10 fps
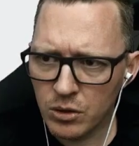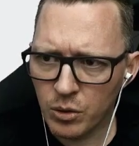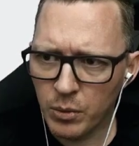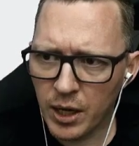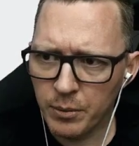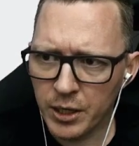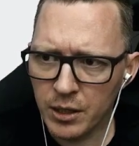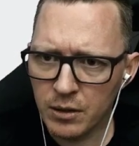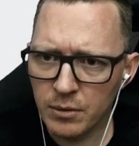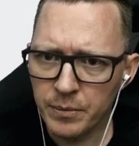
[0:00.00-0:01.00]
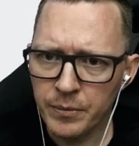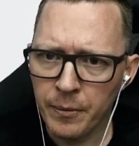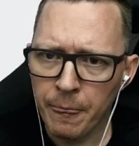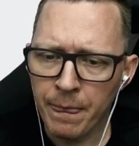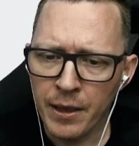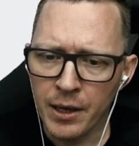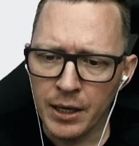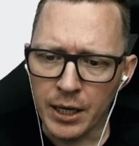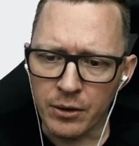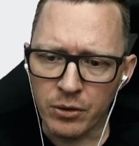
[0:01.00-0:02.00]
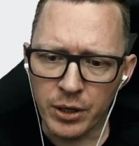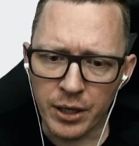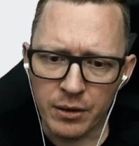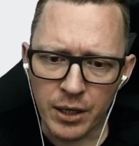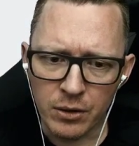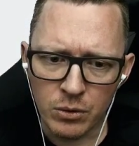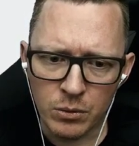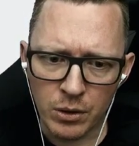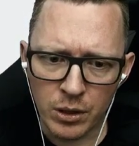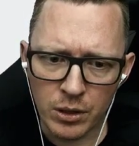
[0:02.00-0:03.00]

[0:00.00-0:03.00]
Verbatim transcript: Sublime Edit. And to get that to work,